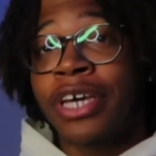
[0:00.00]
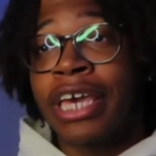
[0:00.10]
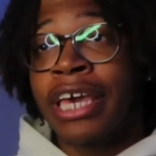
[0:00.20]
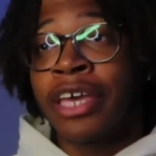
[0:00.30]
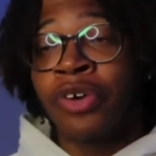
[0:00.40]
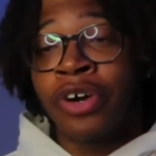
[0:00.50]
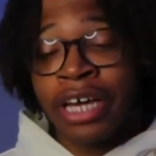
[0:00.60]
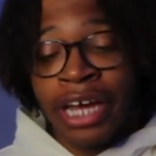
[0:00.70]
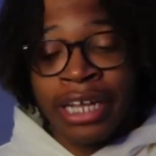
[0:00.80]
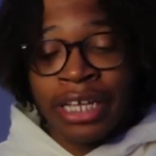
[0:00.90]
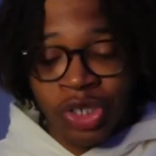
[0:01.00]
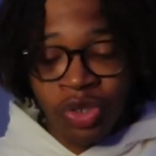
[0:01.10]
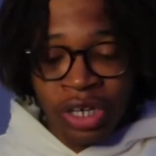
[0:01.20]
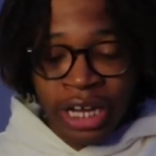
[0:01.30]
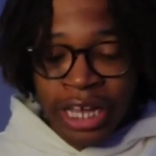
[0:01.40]
can, y'all gotta get
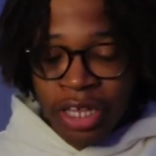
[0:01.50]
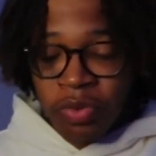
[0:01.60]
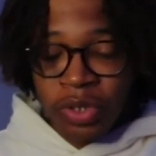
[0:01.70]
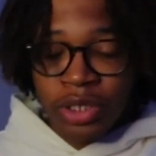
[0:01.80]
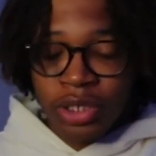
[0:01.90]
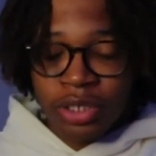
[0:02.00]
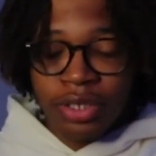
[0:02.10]
y'all Nike ones.